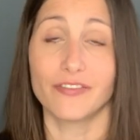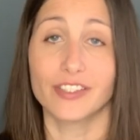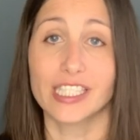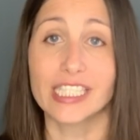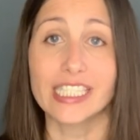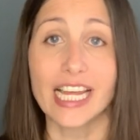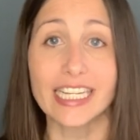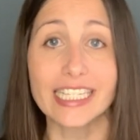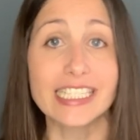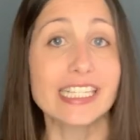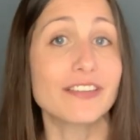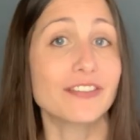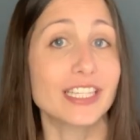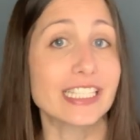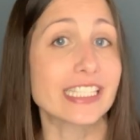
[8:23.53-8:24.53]
Studies
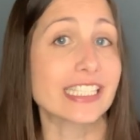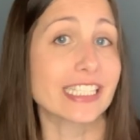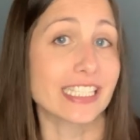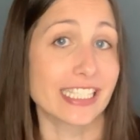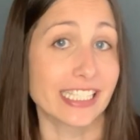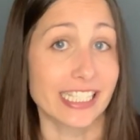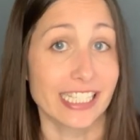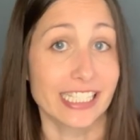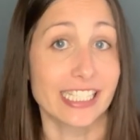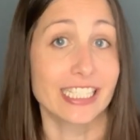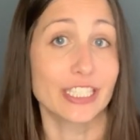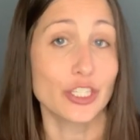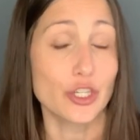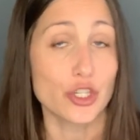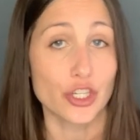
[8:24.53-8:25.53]
have
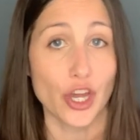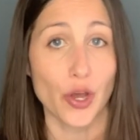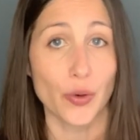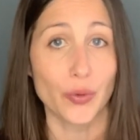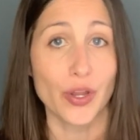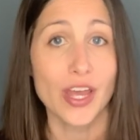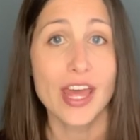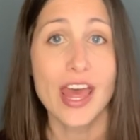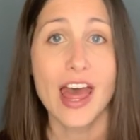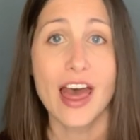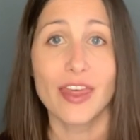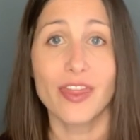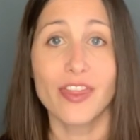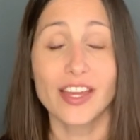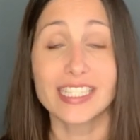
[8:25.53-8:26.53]
consistently shown
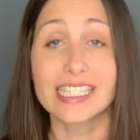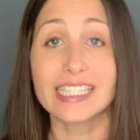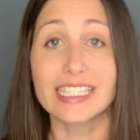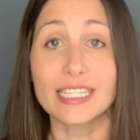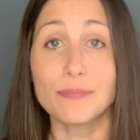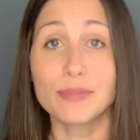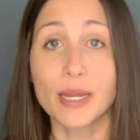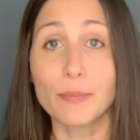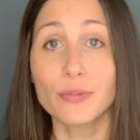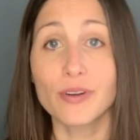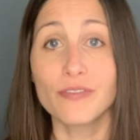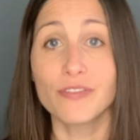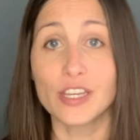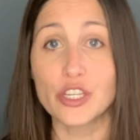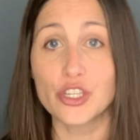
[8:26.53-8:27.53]
that sleep
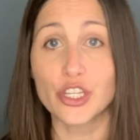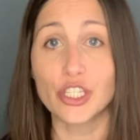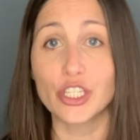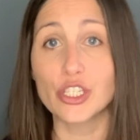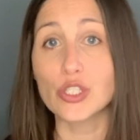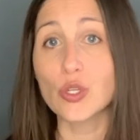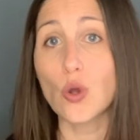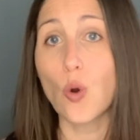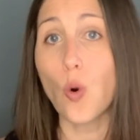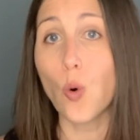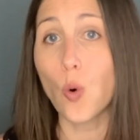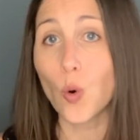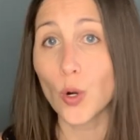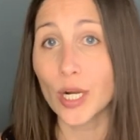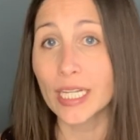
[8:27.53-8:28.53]
deprivation is
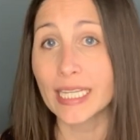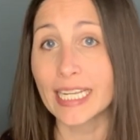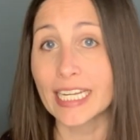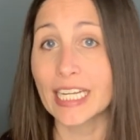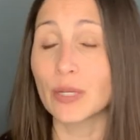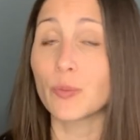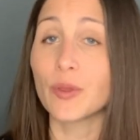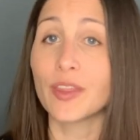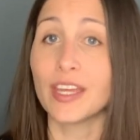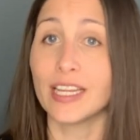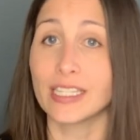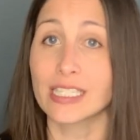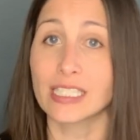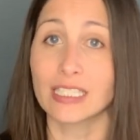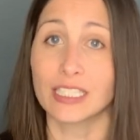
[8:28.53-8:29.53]
correlated with
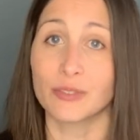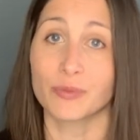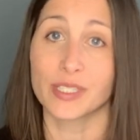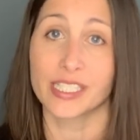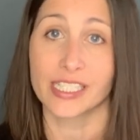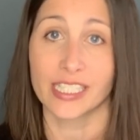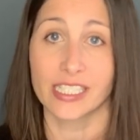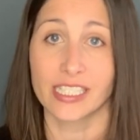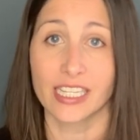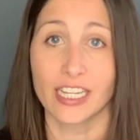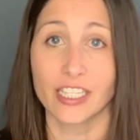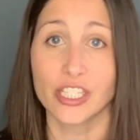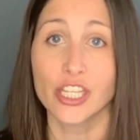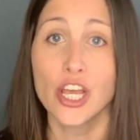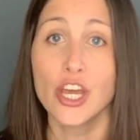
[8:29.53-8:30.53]
insulin
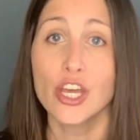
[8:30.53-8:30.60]
resistance.